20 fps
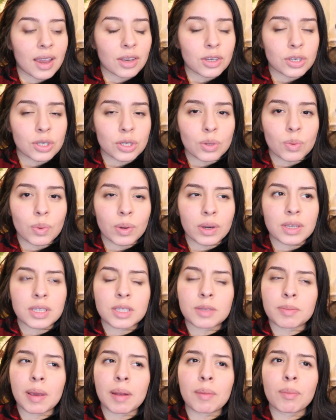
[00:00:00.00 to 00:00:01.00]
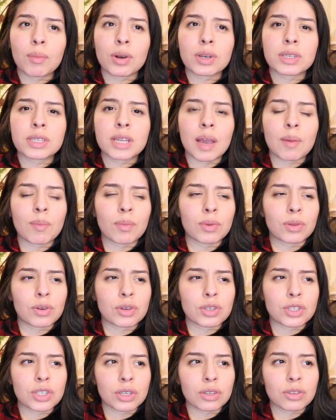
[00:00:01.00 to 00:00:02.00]
Do you want to spend more time with your
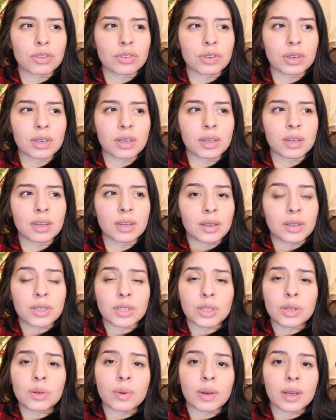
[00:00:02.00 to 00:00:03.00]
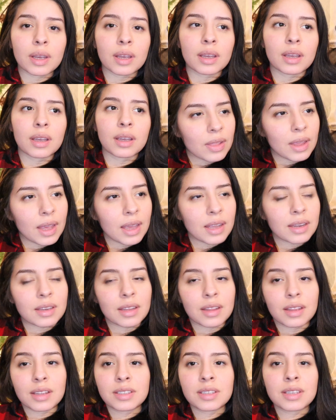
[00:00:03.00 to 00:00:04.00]
children? Do it. And
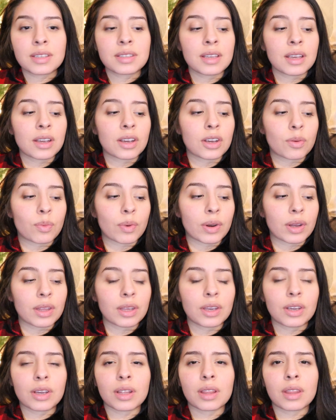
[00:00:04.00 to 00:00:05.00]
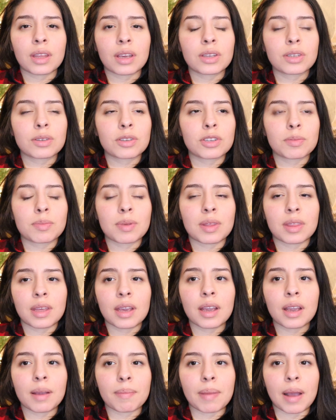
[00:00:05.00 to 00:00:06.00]
this is a really good thing to
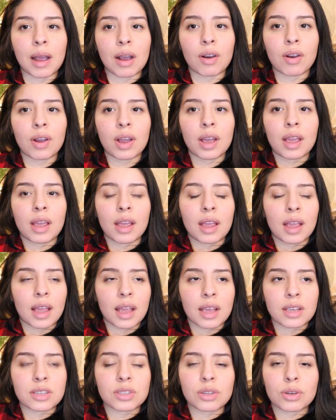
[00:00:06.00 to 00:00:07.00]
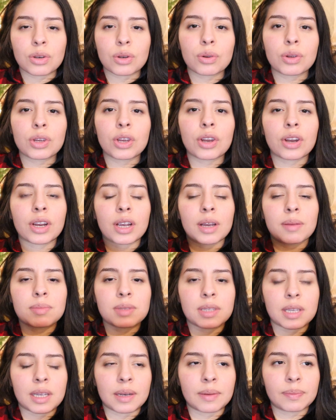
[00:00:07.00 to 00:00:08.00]
think about as a new year
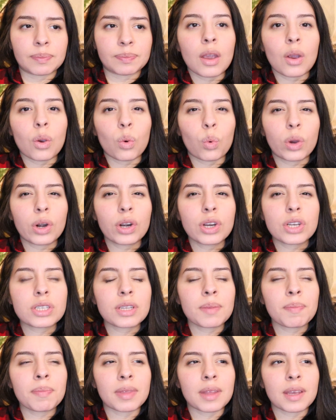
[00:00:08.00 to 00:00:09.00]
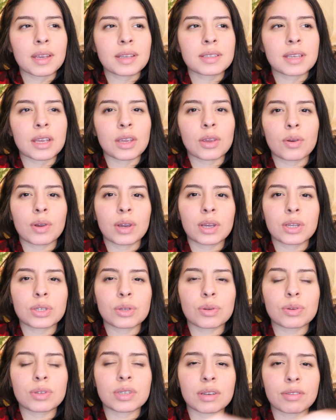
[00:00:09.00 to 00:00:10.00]
comes in. What are some things that you can
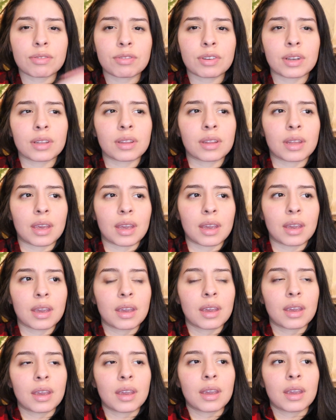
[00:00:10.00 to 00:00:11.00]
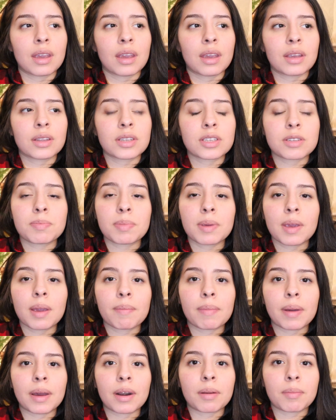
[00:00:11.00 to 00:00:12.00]
do differently to be a
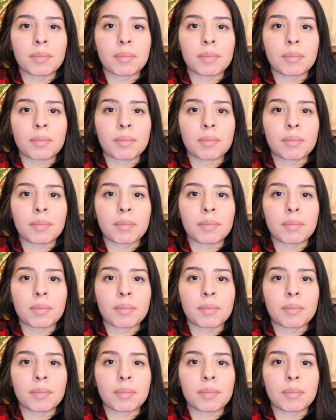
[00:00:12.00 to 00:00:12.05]
better